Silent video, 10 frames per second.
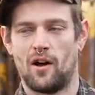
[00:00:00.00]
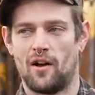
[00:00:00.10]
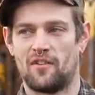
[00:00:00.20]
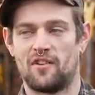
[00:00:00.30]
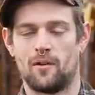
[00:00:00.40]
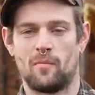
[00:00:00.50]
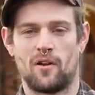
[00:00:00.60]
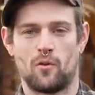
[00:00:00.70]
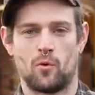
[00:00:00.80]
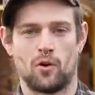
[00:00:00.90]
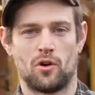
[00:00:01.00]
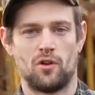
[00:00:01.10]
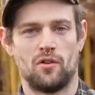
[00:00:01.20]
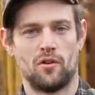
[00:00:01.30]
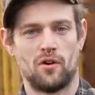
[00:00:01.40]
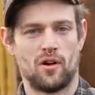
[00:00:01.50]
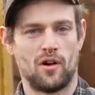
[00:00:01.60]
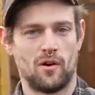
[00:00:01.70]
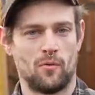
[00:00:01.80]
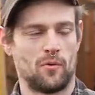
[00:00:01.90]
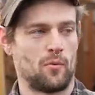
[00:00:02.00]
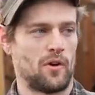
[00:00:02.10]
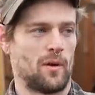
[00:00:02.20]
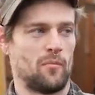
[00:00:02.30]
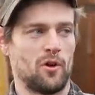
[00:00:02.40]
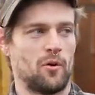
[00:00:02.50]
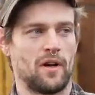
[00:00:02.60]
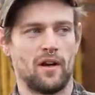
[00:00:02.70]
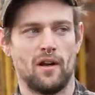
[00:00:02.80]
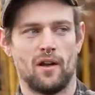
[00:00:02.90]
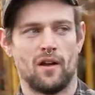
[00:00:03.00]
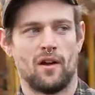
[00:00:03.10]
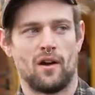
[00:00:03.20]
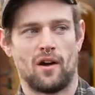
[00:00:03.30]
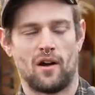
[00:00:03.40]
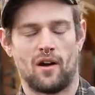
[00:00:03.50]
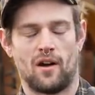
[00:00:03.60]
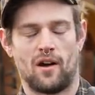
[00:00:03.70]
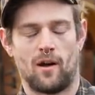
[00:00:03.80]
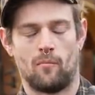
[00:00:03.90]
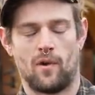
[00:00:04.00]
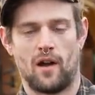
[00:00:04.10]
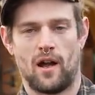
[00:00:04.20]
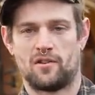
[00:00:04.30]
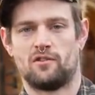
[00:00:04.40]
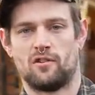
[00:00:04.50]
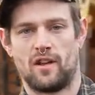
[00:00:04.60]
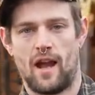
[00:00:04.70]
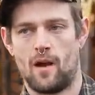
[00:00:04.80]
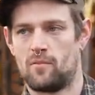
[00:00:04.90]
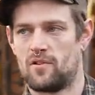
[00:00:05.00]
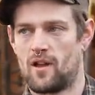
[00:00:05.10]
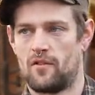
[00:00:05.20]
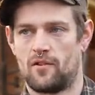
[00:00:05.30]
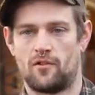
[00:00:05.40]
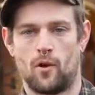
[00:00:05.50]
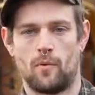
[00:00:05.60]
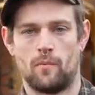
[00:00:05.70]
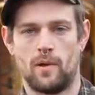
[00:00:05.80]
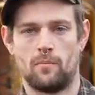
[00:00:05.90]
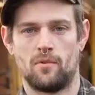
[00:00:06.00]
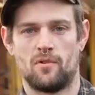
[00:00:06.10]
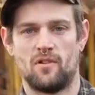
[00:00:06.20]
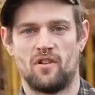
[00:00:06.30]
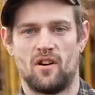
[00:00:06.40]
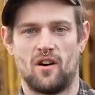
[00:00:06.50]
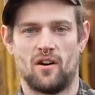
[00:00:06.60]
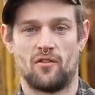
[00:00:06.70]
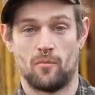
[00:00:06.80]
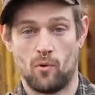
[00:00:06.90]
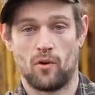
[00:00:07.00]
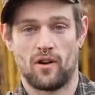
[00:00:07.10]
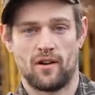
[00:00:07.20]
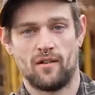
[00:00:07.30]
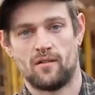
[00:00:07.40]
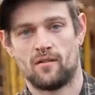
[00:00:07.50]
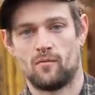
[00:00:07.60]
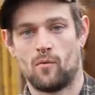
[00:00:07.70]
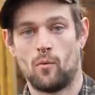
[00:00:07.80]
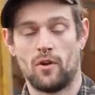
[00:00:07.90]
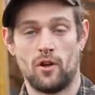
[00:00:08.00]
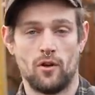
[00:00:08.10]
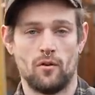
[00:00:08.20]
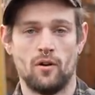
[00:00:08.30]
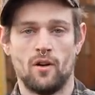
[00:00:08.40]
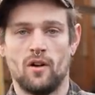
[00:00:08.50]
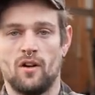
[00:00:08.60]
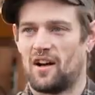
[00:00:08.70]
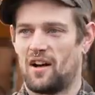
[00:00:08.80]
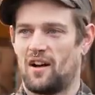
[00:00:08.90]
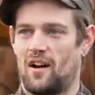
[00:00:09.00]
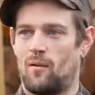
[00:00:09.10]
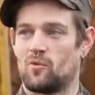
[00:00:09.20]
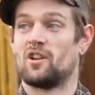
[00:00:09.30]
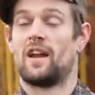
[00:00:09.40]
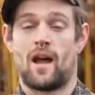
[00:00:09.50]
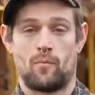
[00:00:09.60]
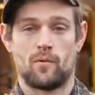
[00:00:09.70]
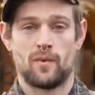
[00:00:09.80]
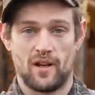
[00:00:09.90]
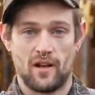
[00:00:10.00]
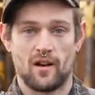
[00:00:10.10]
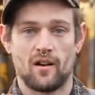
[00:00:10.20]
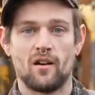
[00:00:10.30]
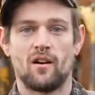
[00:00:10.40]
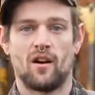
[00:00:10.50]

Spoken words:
seen by the world with what I'm doing. I'm actually really happy that there's so many people supporting what we do. I'm really happy to be here.